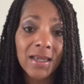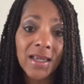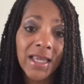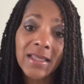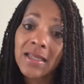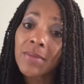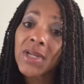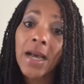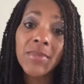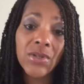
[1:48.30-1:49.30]

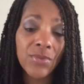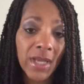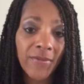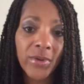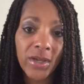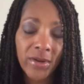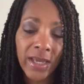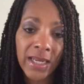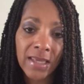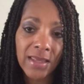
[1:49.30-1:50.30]
Sometimes you never hear
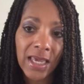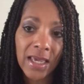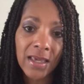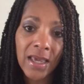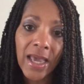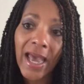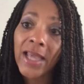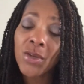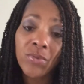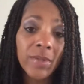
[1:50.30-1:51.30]
anything,
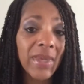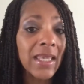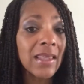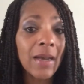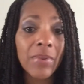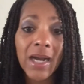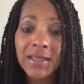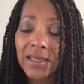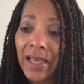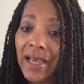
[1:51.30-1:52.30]
and you repeat that
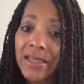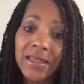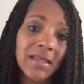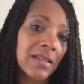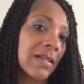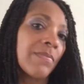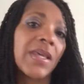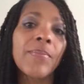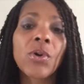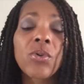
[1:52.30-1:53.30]
process, and some
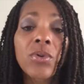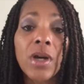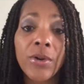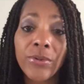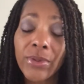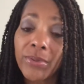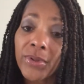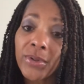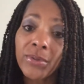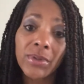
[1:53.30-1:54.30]
people go
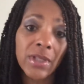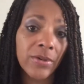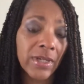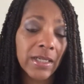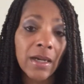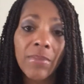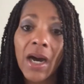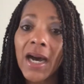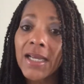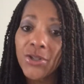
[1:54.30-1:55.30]
through loading up
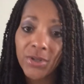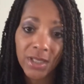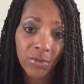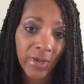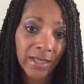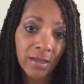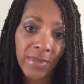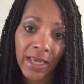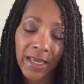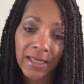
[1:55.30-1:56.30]
hundreds of
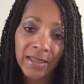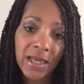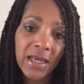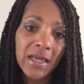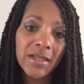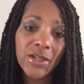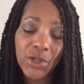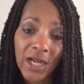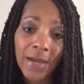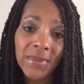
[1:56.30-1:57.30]
resumes to
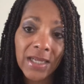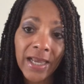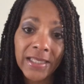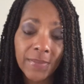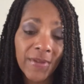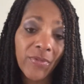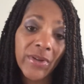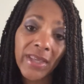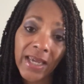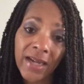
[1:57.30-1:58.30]
job sites before
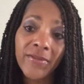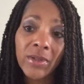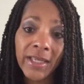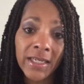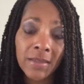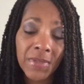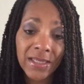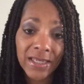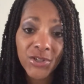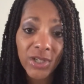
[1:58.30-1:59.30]
they ever land a
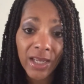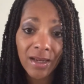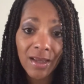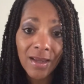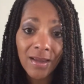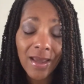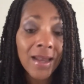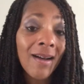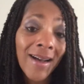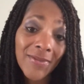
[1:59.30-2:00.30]
position,
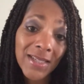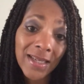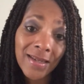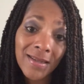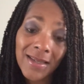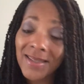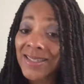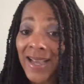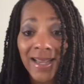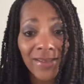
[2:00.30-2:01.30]
and often it's
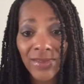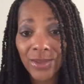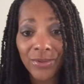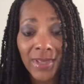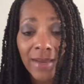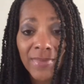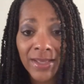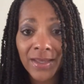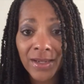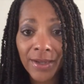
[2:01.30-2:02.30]
not even through that
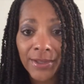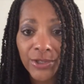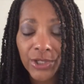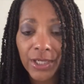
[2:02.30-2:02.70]
methodology.